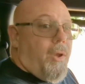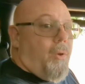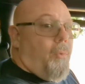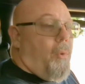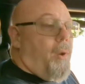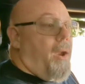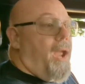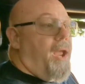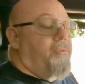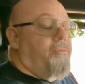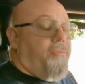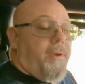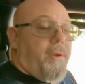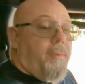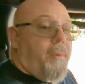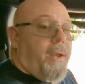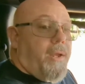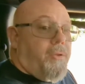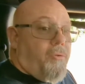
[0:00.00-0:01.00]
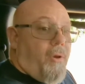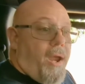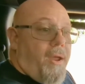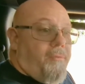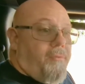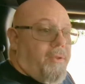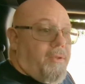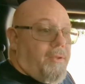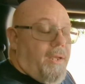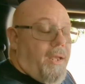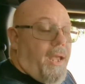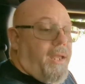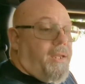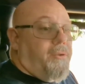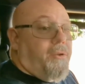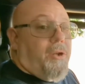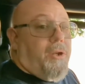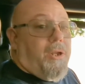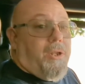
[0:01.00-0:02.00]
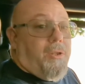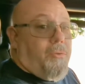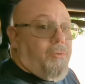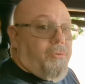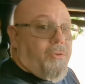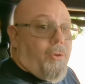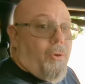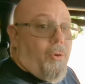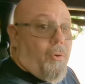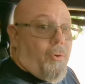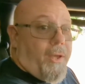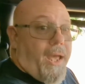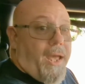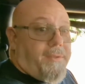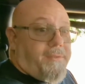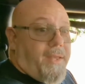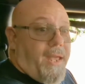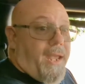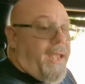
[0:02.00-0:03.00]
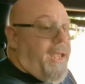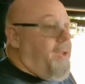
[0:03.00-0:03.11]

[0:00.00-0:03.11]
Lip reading: where at freeway driving and you're going to use the whole gas tank,